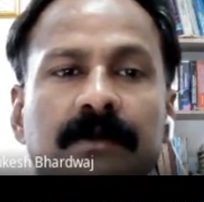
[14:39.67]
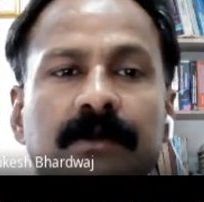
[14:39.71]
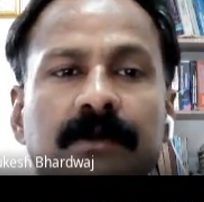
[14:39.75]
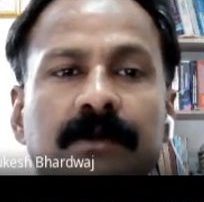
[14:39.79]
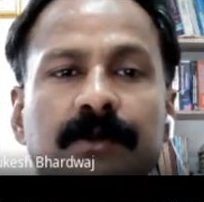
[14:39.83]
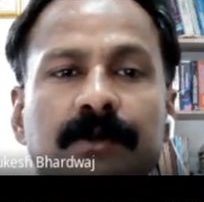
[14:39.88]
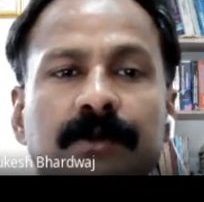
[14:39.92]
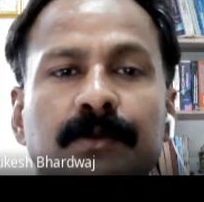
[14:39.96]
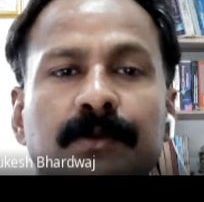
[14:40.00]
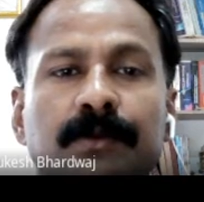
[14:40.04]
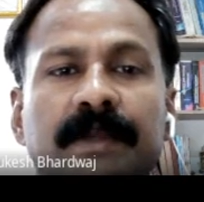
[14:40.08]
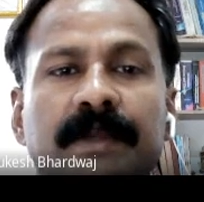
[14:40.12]

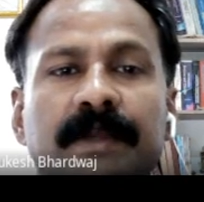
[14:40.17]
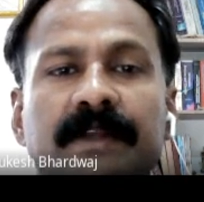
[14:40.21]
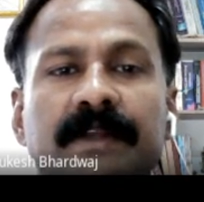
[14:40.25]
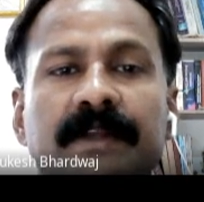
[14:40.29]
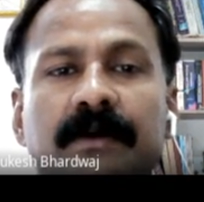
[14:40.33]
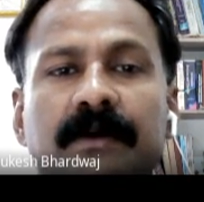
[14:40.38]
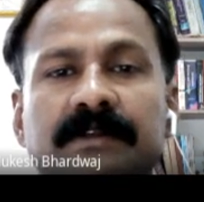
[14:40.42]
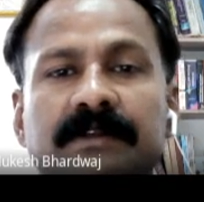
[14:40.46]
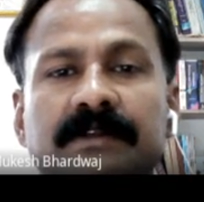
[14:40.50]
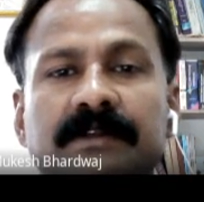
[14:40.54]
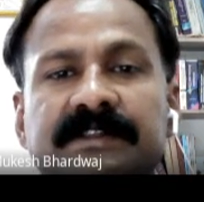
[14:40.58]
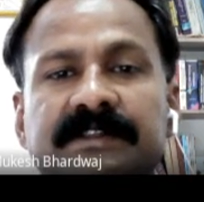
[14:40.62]
Eugen
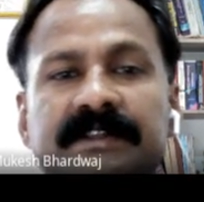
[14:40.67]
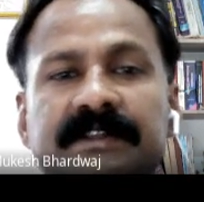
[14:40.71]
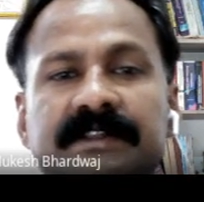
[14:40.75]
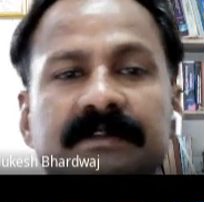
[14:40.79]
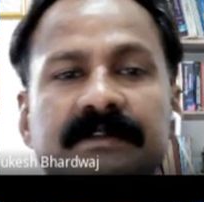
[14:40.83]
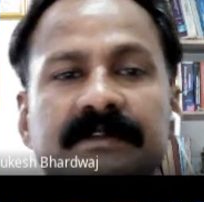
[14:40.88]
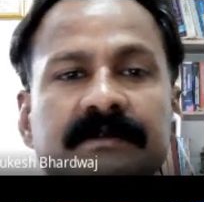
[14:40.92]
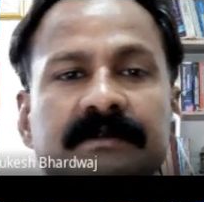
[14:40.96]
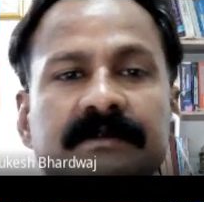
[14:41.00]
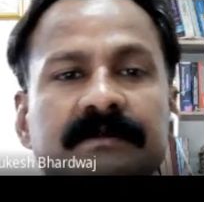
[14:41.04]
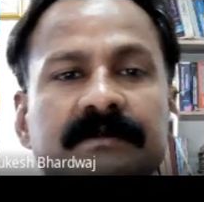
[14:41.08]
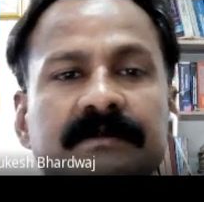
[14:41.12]
Goldstein,
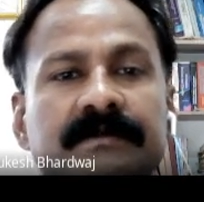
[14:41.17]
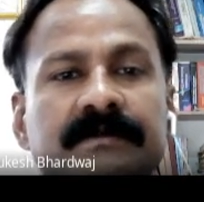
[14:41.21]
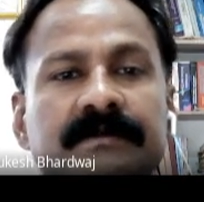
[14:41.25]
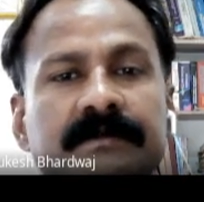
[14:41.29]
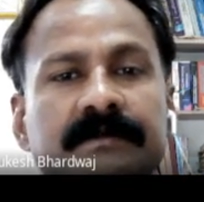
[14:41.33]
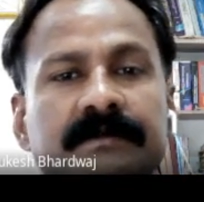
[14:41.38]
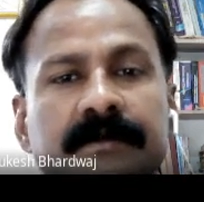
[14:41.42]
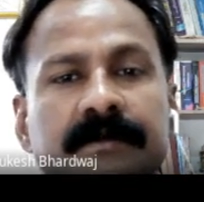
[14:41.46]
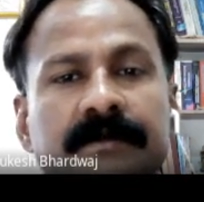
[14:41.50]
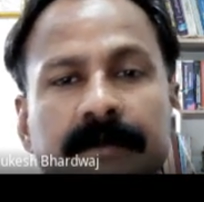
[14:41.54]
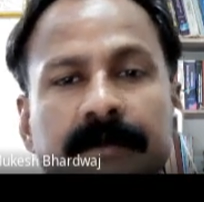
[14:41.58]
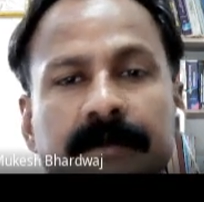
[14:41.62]

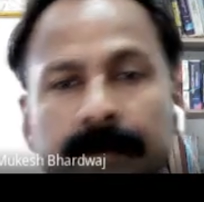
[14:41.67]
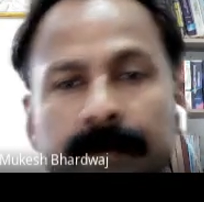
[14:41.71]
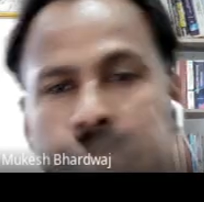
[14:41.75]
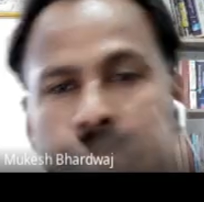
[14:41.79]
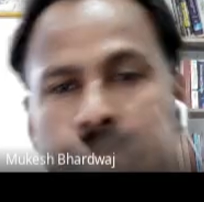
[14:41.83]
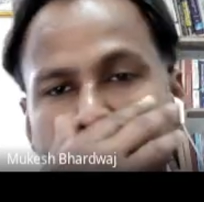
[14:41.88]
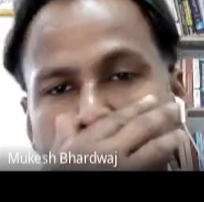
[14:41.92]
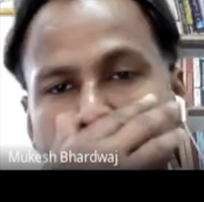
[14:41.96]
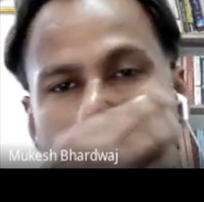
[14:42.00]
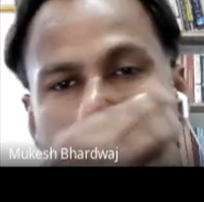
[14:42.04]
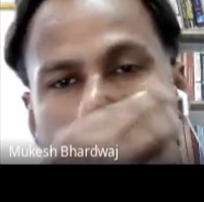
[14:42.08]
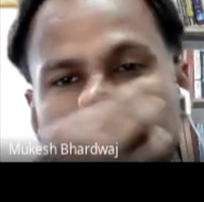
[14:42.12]

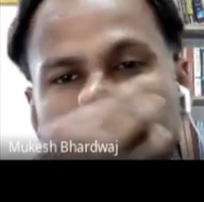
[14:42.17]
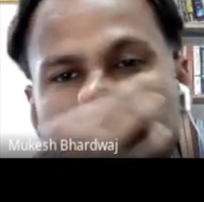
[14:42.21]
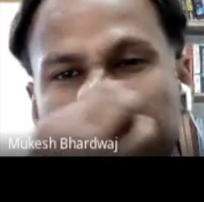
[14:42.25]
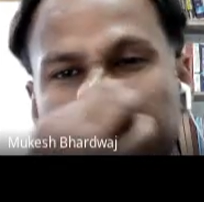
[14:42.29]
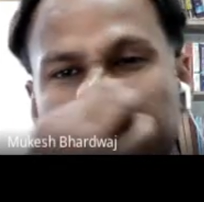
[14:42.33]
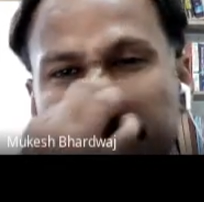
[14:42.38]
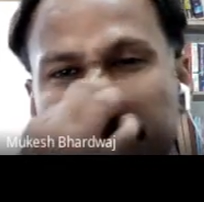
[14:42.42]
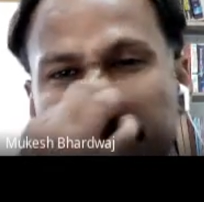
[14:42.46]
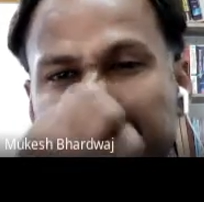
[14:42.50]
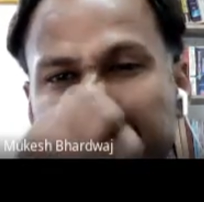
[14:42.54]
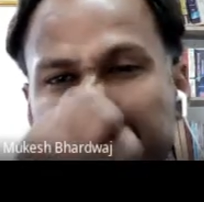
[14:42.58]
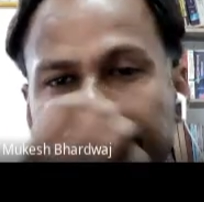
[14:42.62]

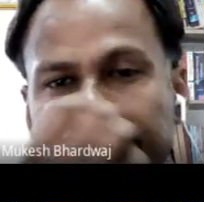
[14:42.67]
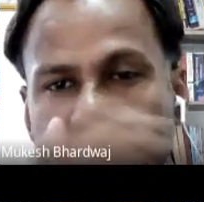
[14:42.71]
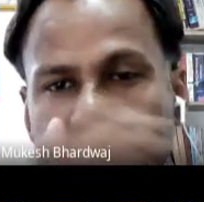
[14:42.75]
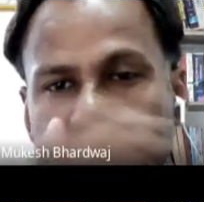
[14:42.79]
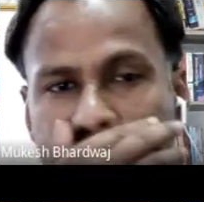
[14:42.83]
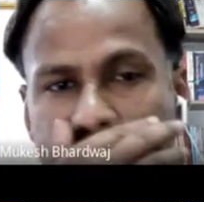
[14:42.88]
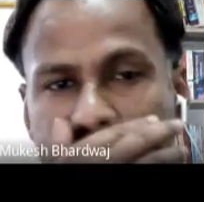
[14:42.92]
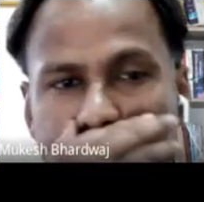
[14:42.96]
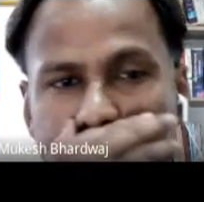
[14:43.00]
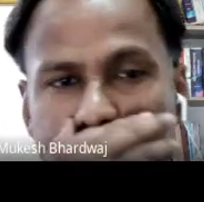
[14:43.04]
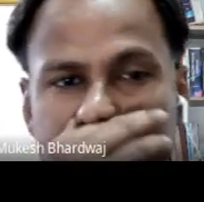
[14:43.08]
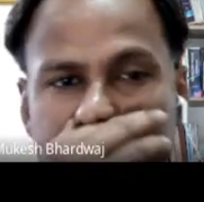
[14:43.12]

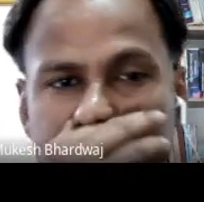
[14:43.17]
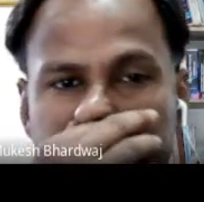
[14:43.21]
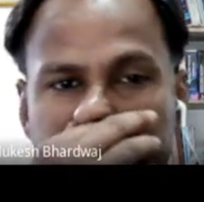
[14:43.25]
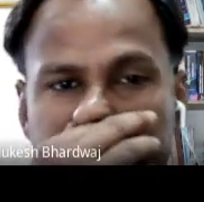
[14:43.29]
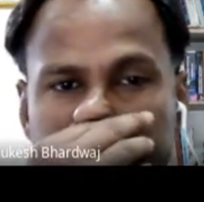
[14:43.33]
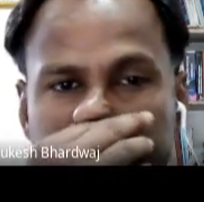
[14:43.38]
1850-1930,